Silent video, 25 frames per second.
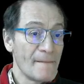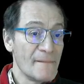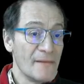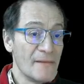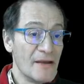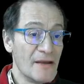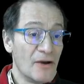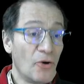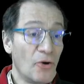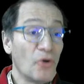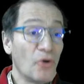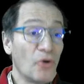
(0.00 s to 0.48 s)

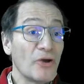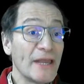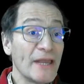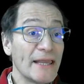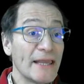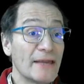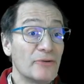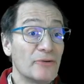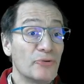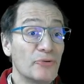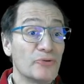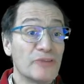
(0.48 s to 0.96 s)
Okay,
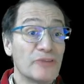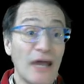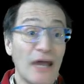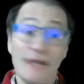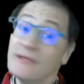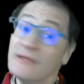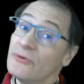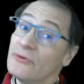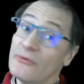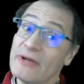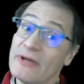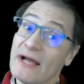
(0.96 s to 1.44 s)
and then
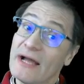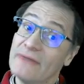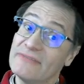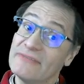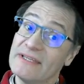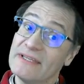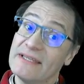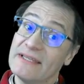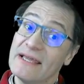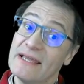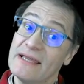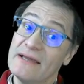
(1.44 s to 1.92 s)
we have the
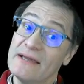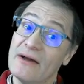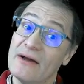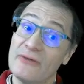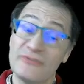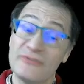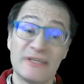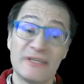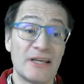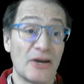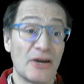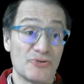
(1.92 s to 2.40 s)
day of the
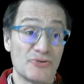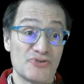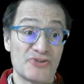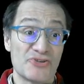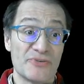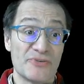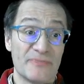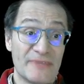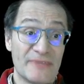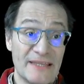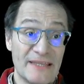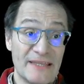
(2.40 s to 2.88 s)
launch,
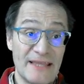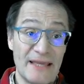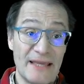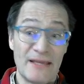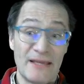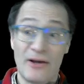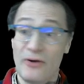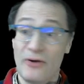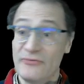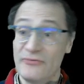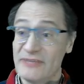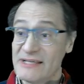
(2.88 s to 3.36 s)
the day of
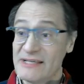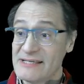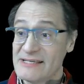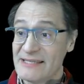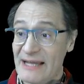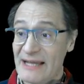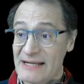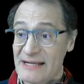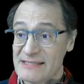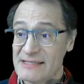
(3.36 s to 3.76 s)
the start.